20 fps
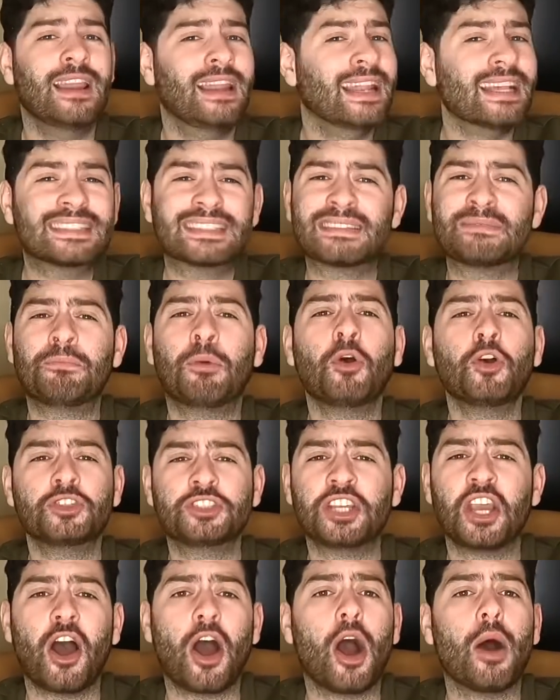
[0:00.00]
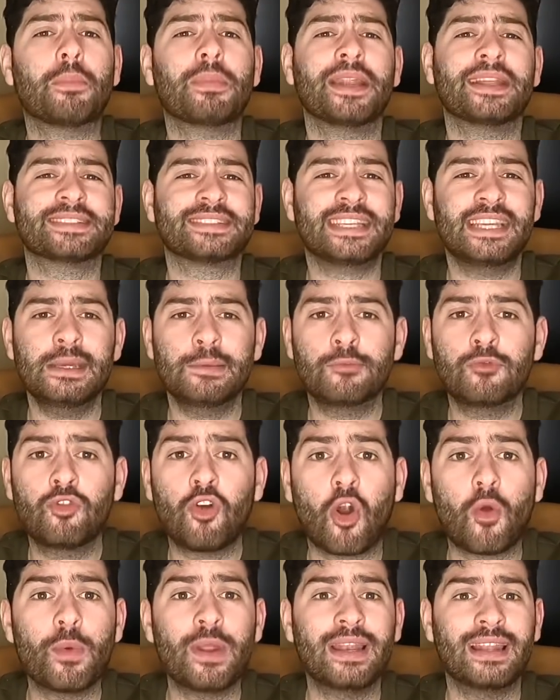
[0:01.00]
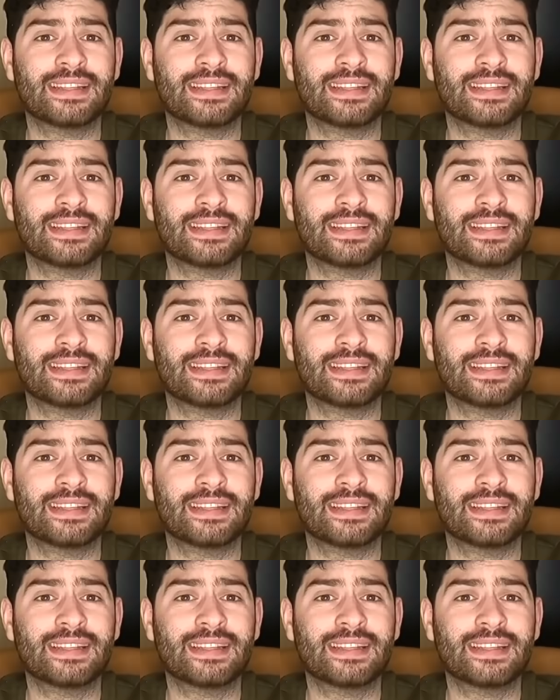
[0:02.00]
Let's push it up. Let's keep growing.